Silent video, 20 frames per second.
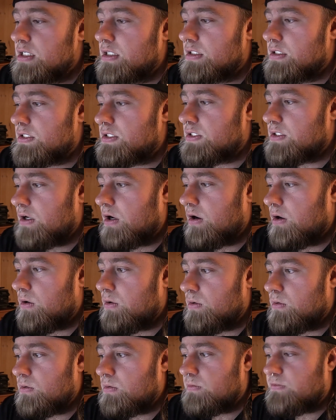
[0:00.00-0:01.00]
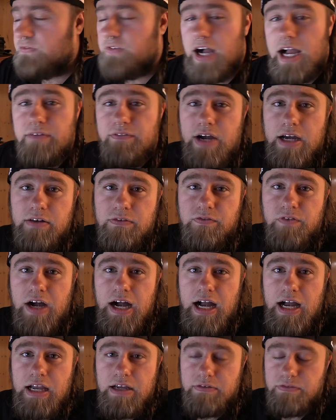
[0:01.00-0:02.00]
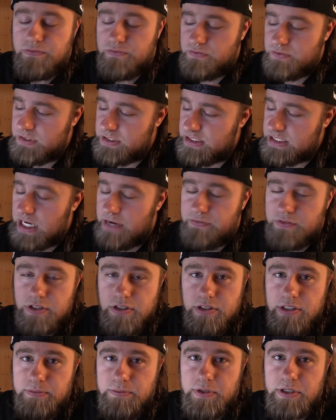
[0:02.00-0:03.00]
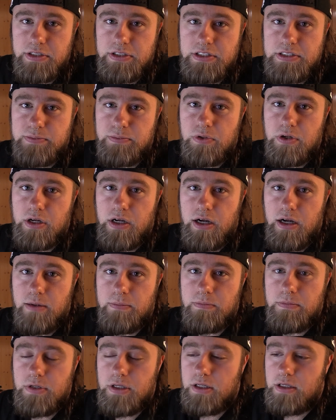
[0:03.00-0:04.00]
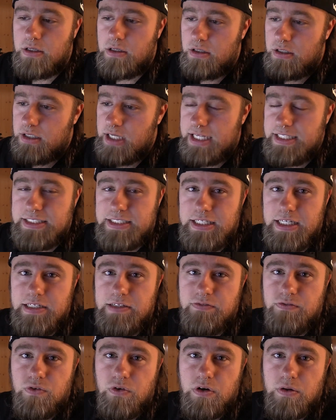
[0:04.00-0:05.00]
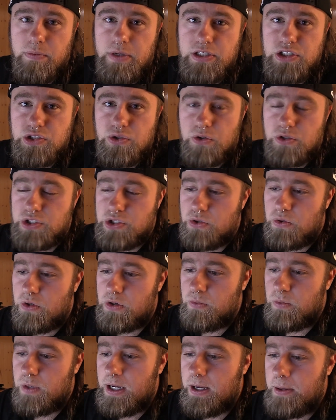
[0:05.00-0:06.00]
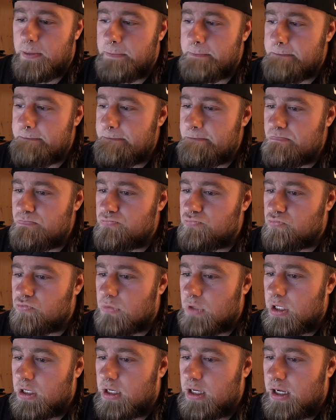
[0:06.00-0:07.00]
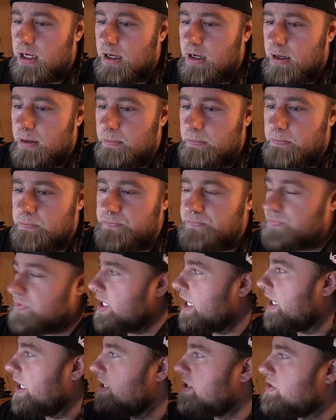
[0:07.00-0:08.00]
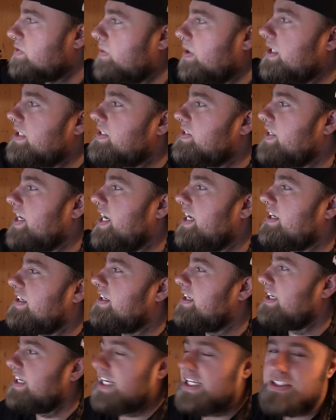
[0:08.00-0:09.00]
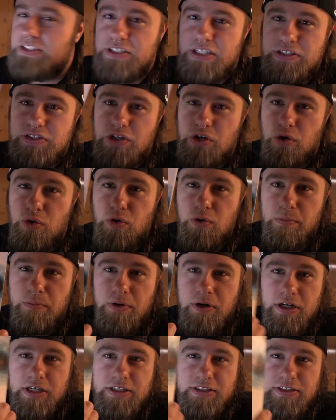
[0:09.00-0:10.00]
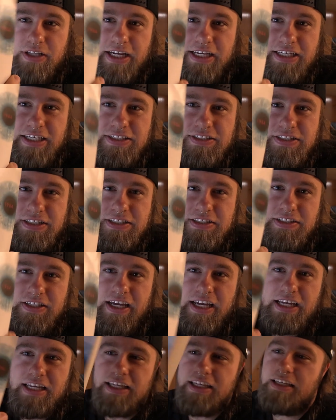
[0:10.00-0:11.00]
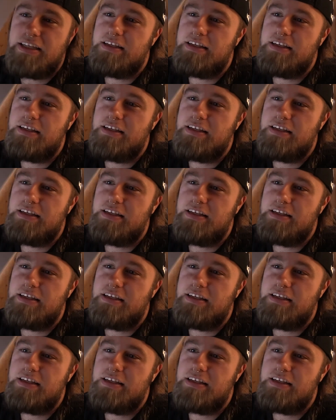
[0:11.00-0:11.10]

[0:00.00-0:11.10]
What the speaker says: So 5 out of 5, definitely pick this book up. 1984 by George Orwell. And I just want to say, isn't this a cool book? Like, isn't this like,